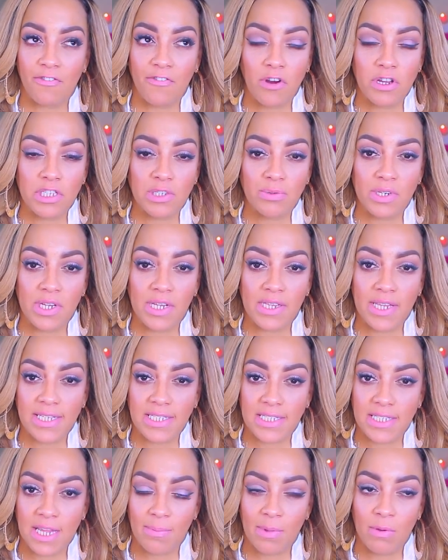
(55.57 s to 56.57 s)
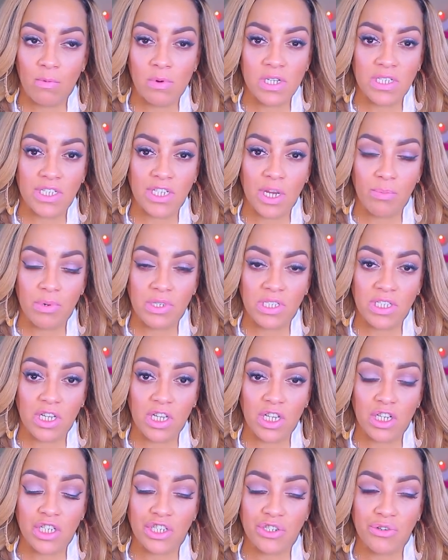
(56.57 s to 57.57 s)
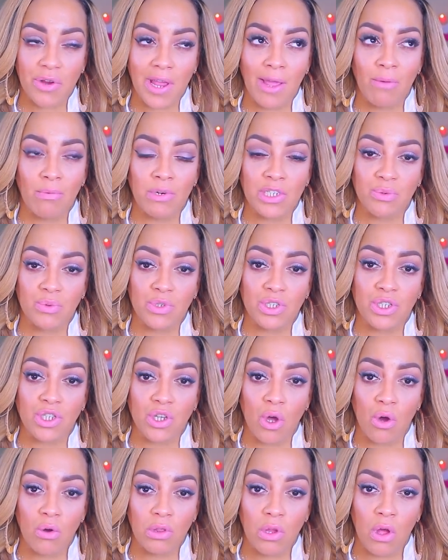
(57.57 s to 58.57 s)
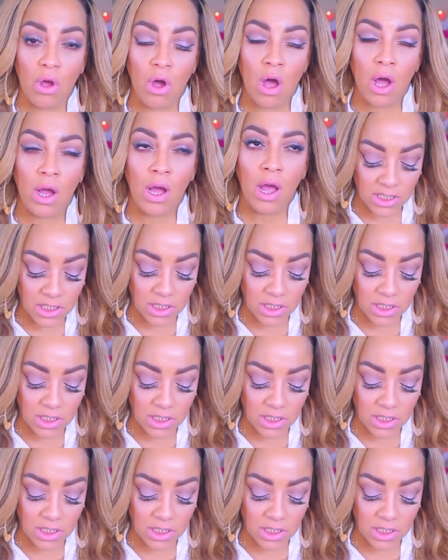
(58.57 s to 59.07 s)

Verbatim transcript: the first one that they sent me was their Brazilian straight, which was so long.